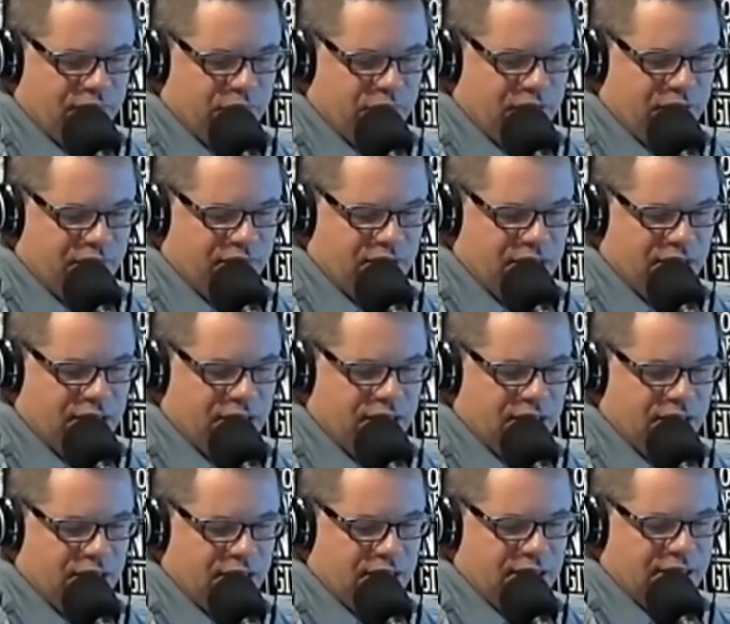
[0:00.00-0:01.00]
pivoted,
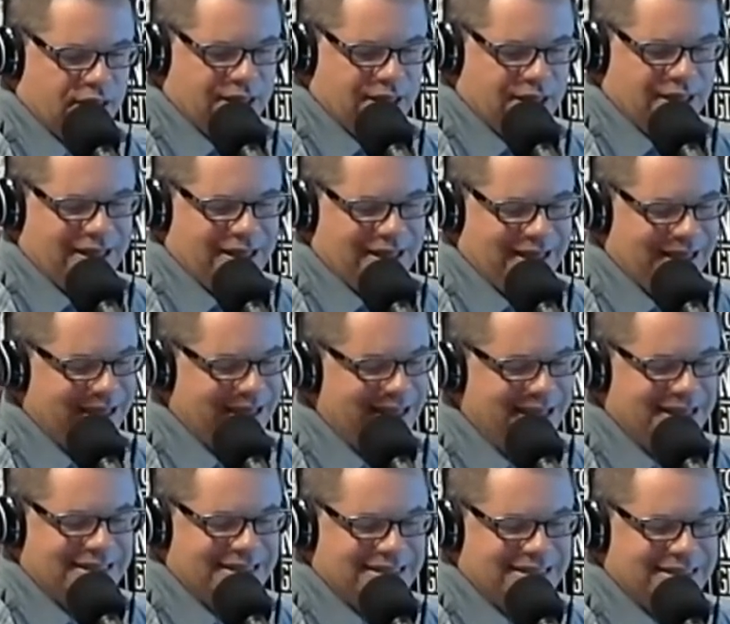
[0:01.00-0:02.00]
to
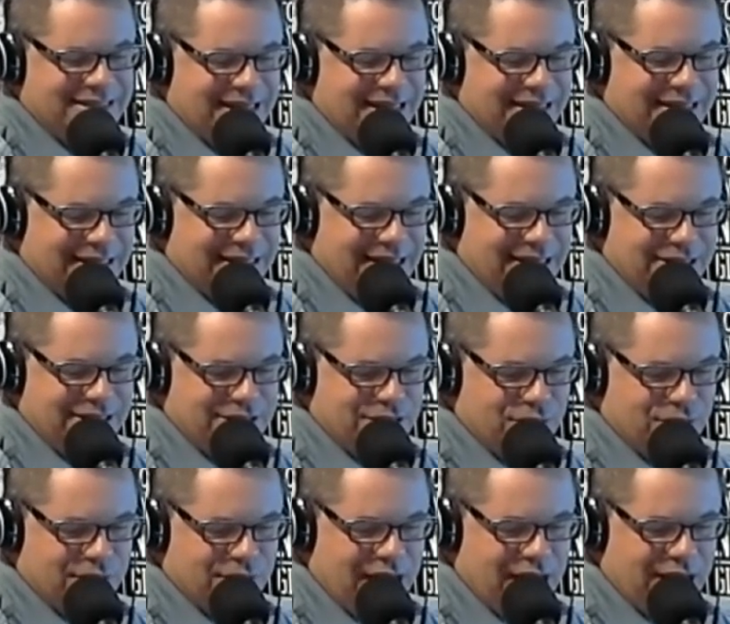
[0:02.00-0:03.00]
say the least,
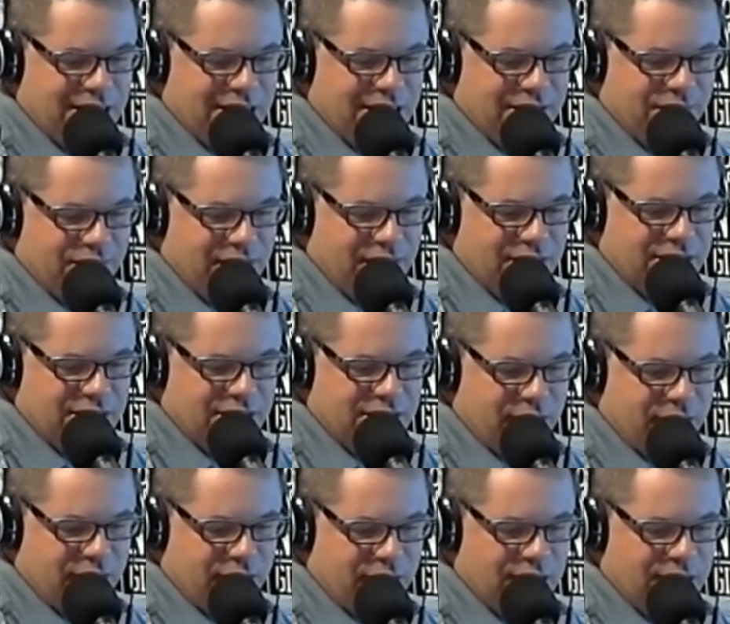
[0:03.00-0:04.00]
through a lot of the events.
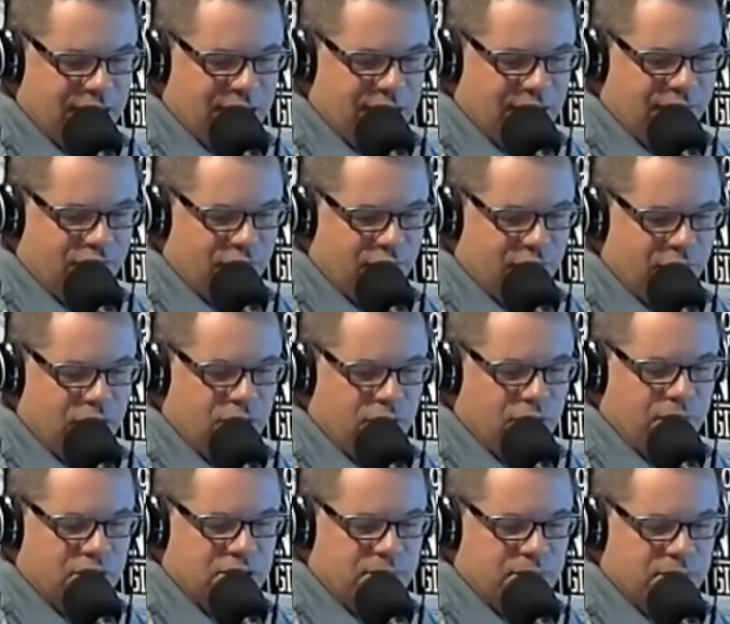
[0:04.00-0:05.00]
But from your
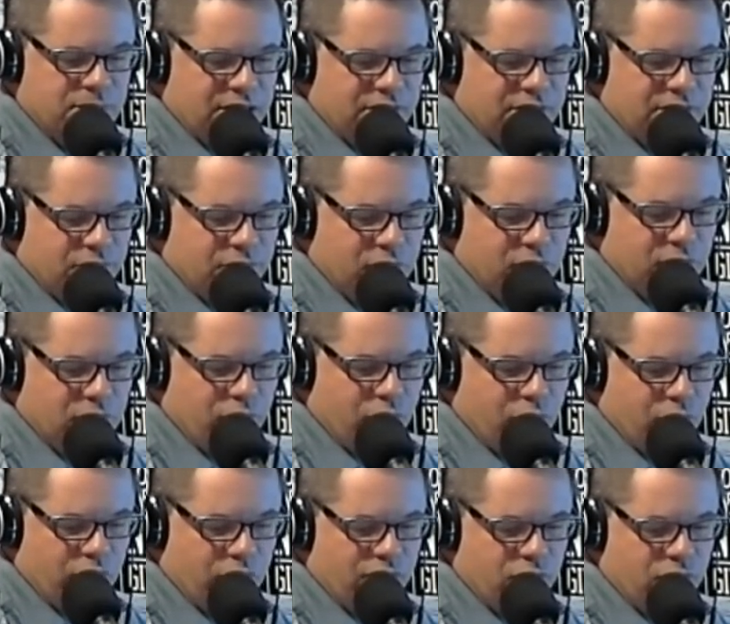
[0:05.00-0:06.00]
perspective, from your
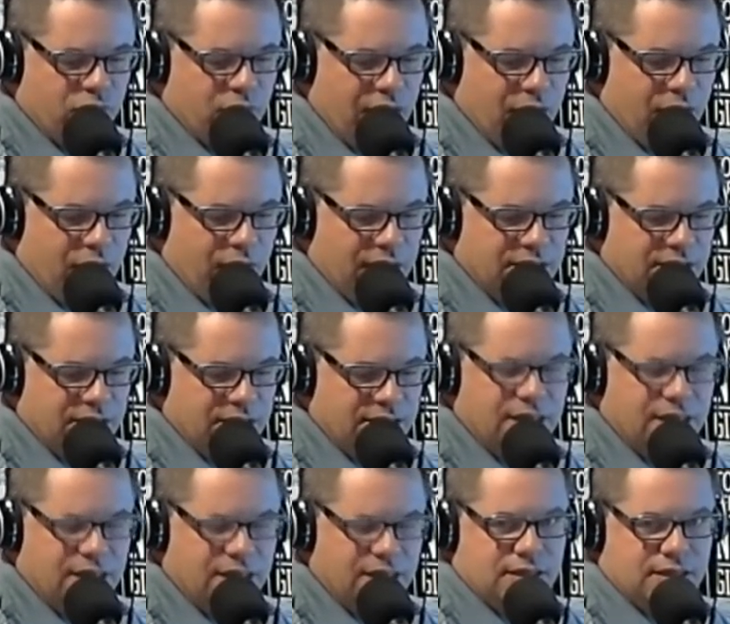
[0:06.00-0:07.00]
point of view, how has
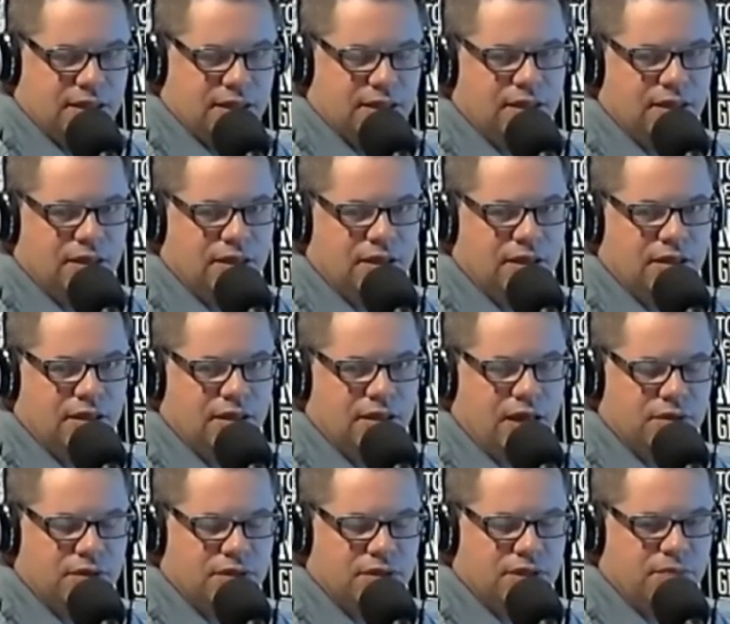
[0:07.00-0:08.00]
this
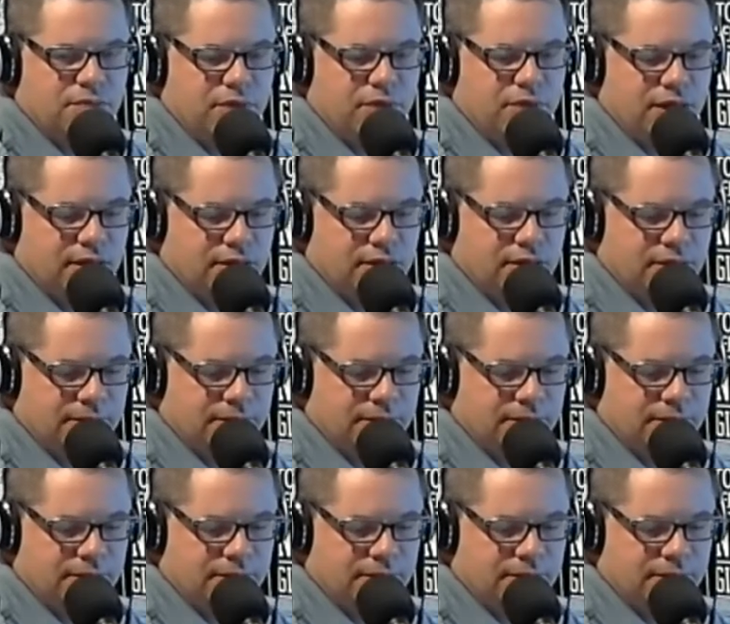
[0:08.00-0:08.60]
been?